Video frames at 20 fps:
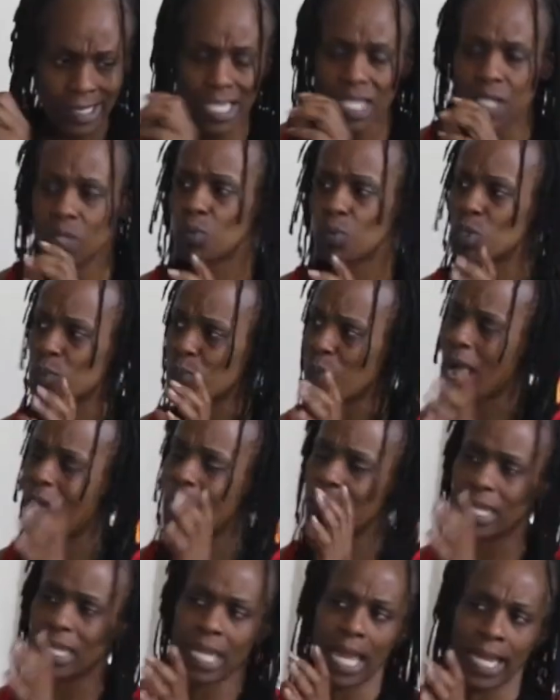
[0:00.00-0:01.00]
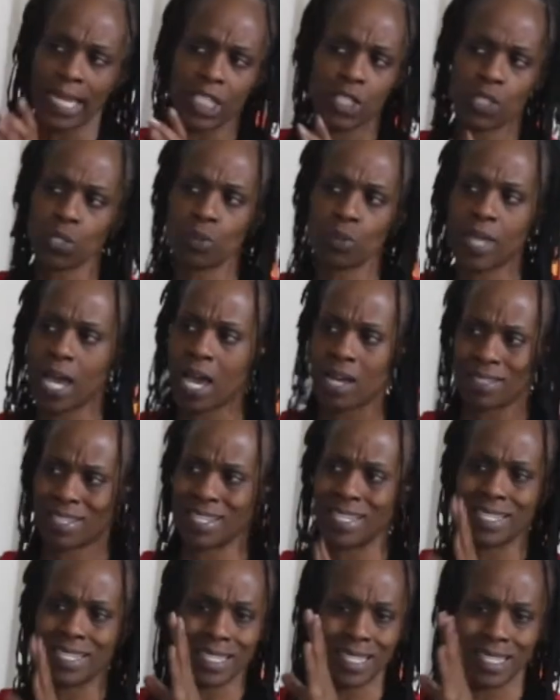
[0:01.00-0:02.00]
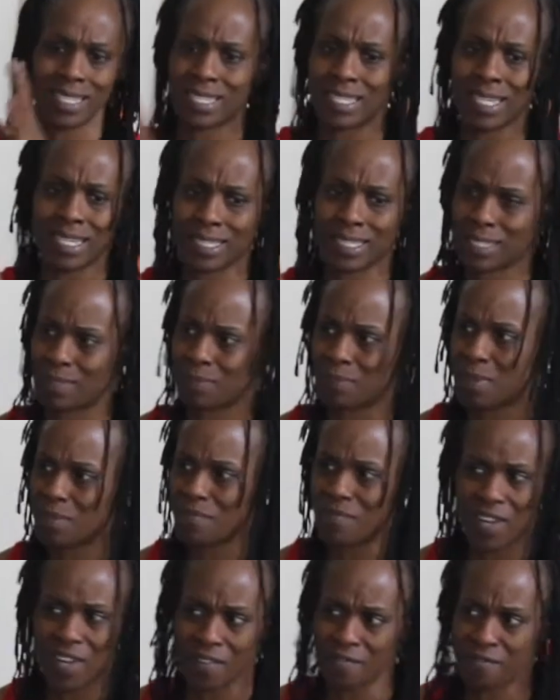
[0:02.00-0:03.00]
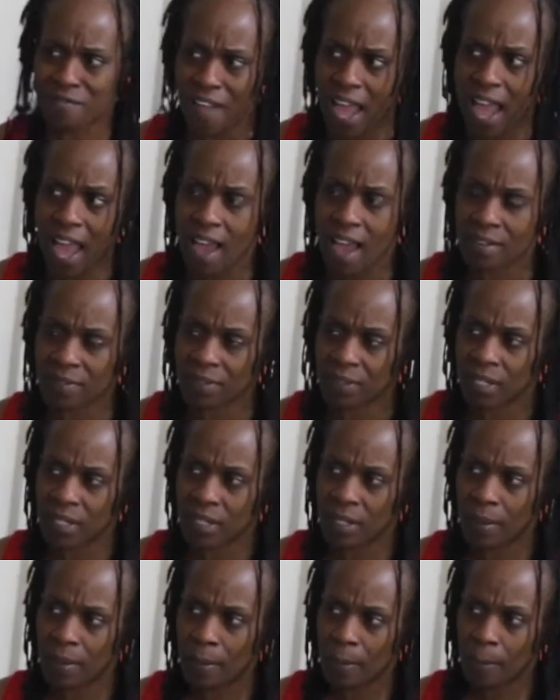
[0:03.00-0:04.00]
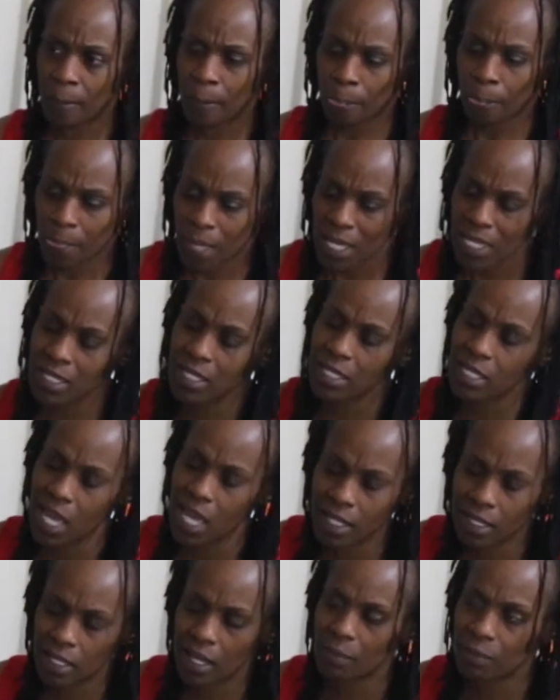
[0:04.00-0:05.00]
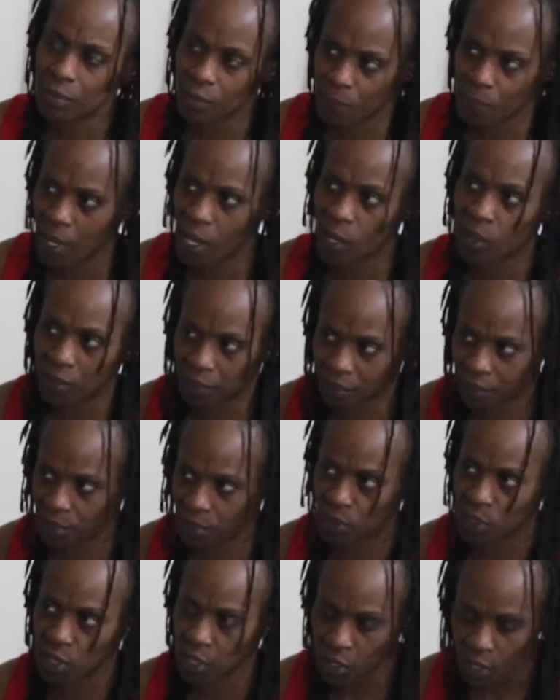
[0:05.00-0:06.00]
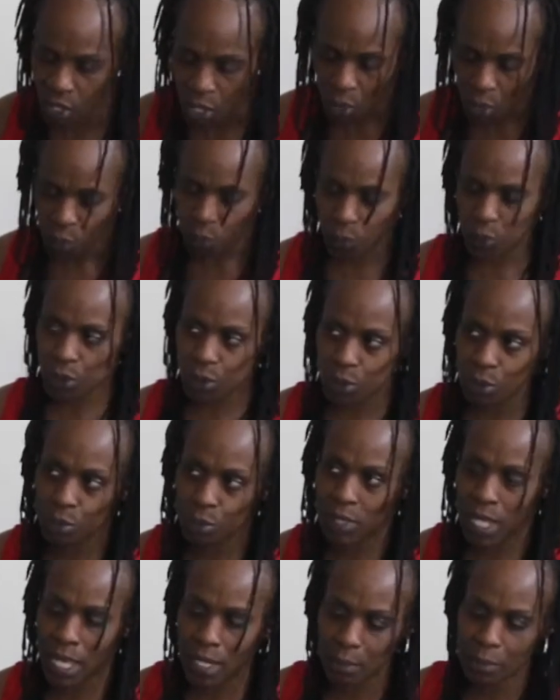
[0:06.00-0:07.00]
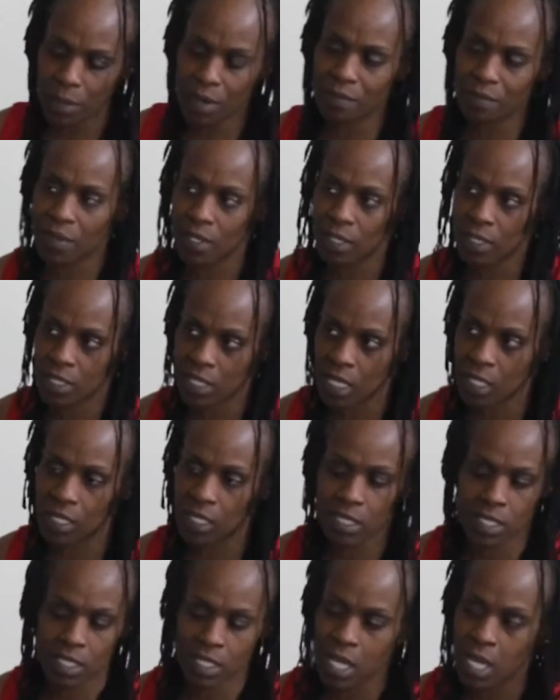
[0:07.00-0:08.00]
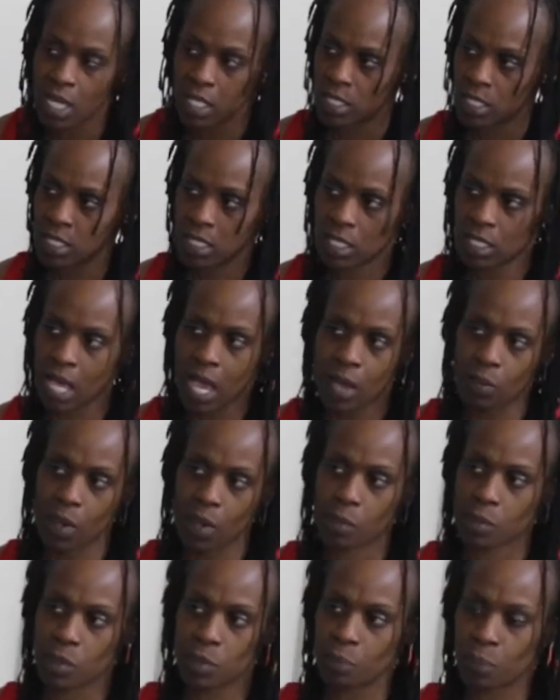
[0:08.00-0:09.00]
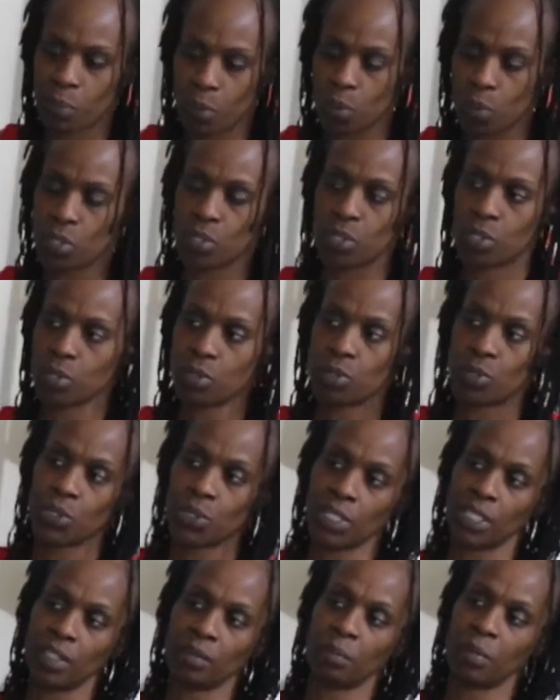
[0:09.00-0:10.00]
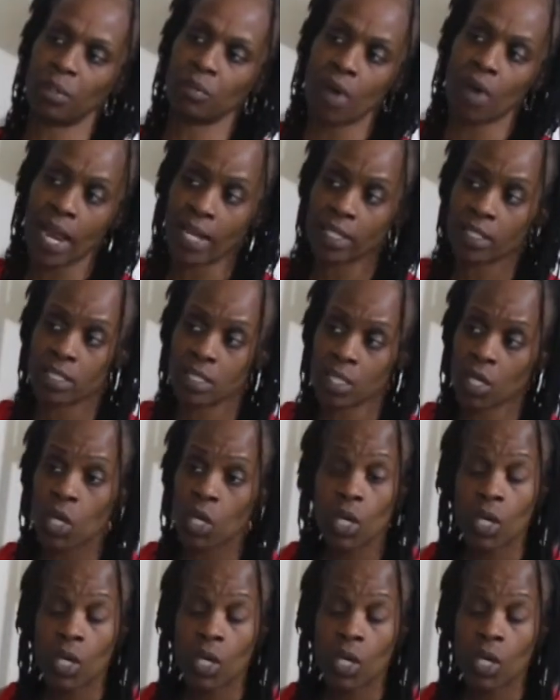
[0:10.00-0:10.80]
This was probably like in 2006, motherfucking 5. They setting up for pedophilia. When you let a motherfucker say this is how I was born, so you should give me rights.